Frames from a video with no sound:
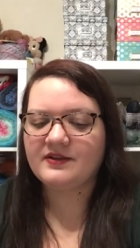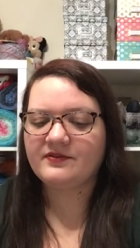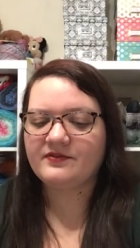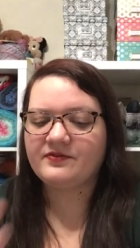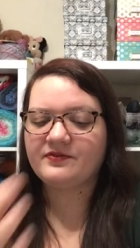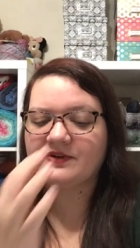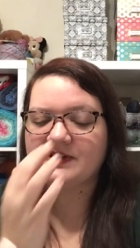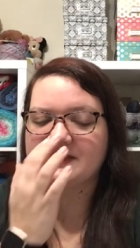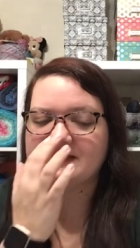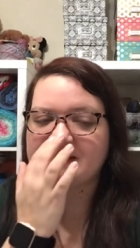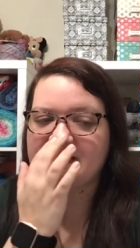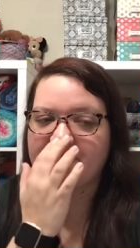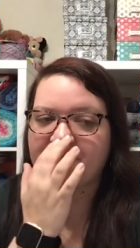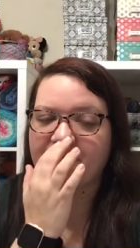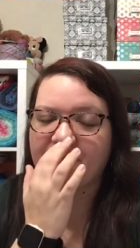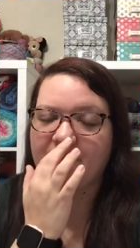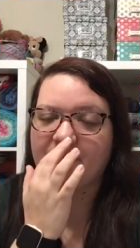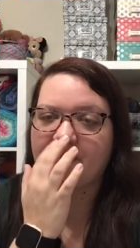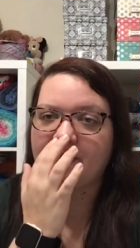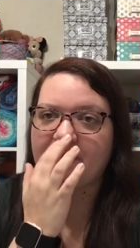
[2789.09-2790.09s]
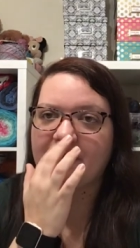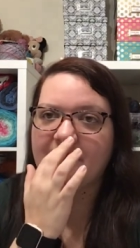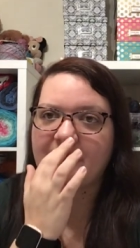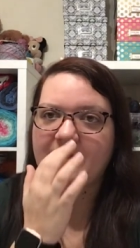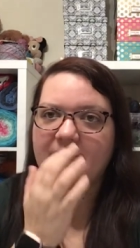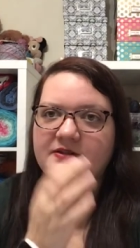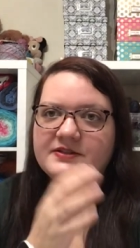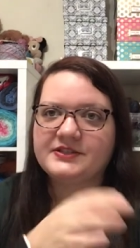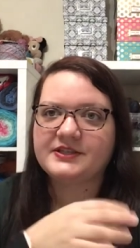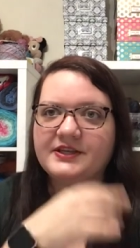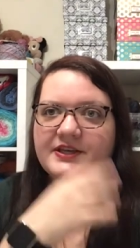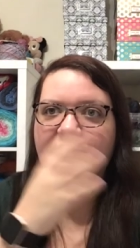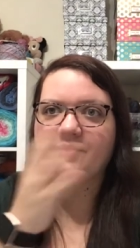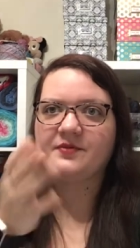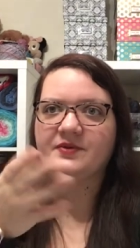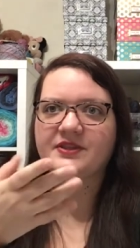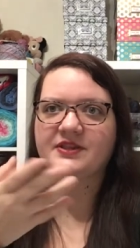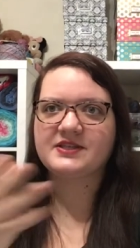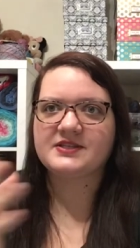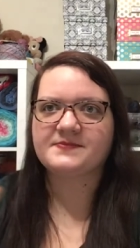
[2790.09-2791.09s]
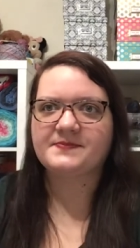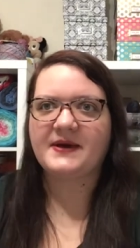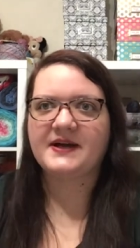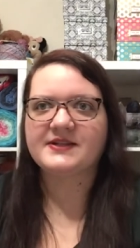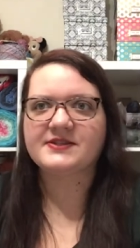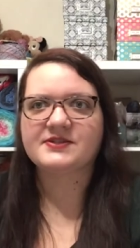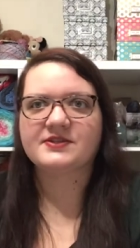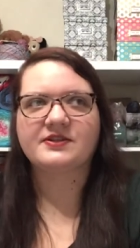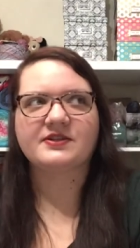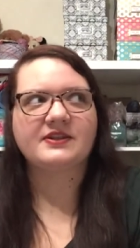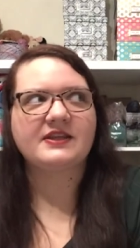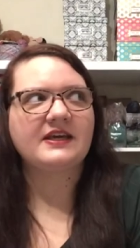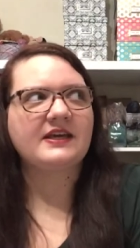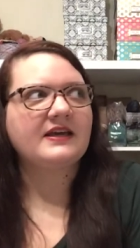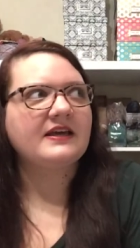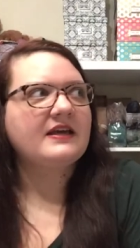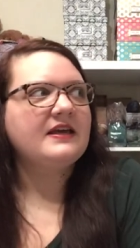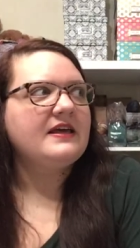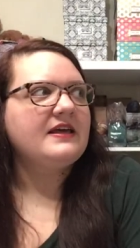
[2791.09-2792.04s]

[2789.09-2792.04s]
for example, to go with the sponsor thing,